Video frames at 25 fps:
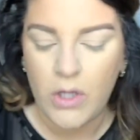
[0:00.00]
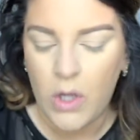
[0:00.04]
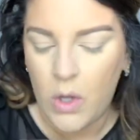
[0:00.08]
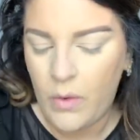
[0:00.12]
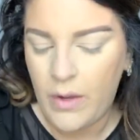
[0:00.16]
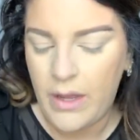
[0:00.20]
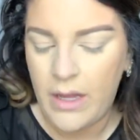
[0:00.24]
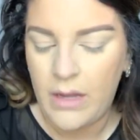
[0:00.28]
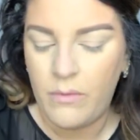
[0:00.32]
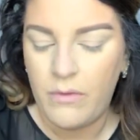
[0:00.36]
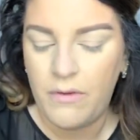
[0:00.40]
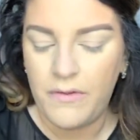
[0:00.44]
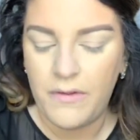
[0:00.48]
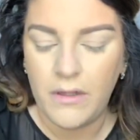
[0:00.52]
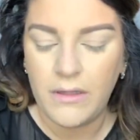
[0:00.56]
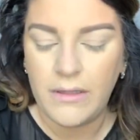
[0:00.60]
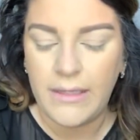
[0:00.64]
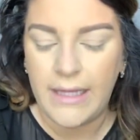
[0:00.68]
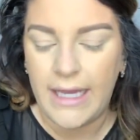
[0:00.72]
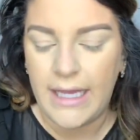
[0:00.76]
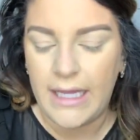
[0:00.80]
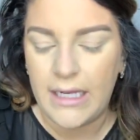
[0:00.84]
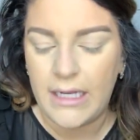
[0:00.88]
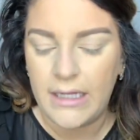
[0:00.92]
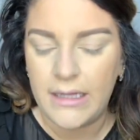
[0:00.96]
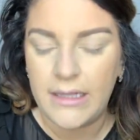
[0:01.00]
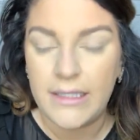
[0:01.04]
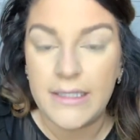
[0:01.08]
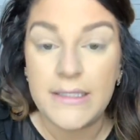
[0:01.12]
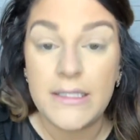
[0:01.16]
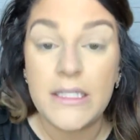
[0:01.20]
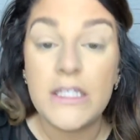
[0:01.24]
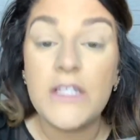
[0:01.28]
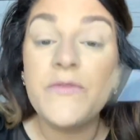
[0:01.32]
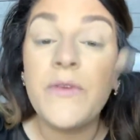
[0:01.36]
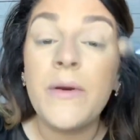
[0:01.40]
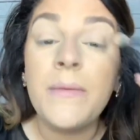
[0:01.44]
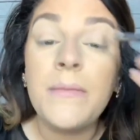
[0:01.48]
to go in with Elated. This
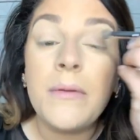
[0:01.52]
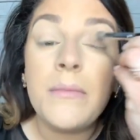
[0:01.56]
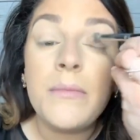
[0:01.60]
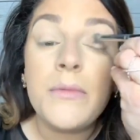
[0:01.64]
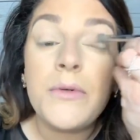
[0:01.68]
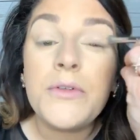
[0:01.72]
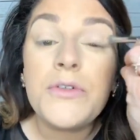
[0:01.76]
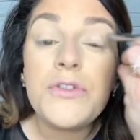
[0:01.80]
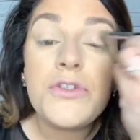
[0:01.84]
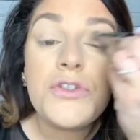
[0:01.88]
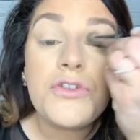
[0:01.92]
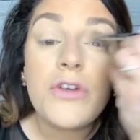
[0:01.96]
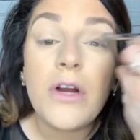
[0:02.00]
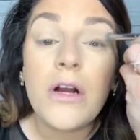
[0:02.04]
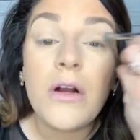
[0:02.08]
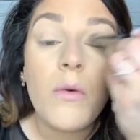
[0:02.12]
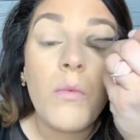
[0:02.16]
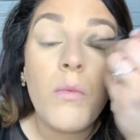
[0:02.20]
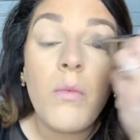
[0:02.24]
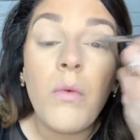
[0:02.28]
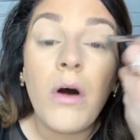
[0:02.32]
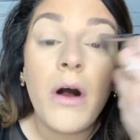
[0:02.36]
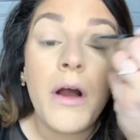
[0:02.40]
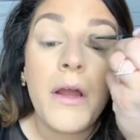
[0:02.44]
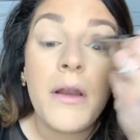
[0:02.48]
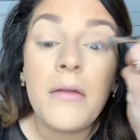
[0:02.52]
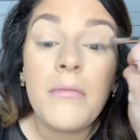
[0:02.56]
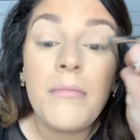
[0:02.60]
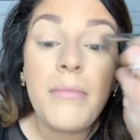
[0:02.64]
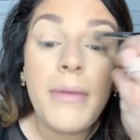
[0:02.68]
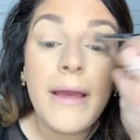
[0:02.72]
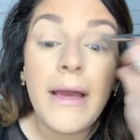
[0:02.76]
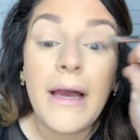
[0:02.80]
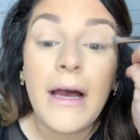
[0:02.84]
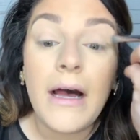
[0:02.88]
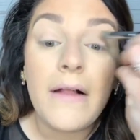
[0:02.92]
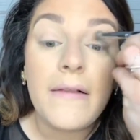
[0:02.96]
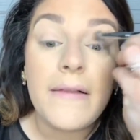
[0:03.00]
is from the Moodstruck 1
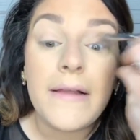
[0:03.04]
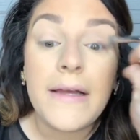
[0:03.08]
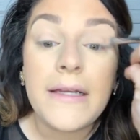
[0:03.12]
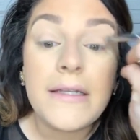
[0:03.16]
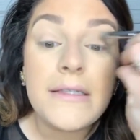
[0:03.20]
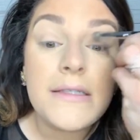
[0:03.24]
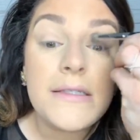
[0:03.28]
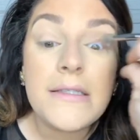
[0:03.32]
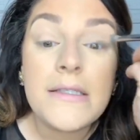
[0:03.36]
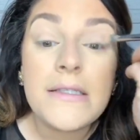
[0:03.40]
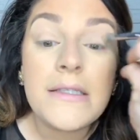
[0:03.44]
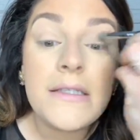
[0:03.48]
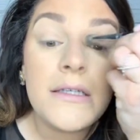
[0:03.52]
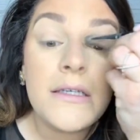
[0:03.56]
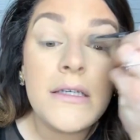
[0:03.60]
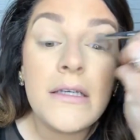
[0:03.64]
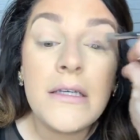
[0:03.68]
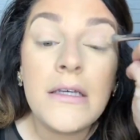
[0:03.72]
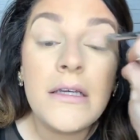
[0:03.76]
palette.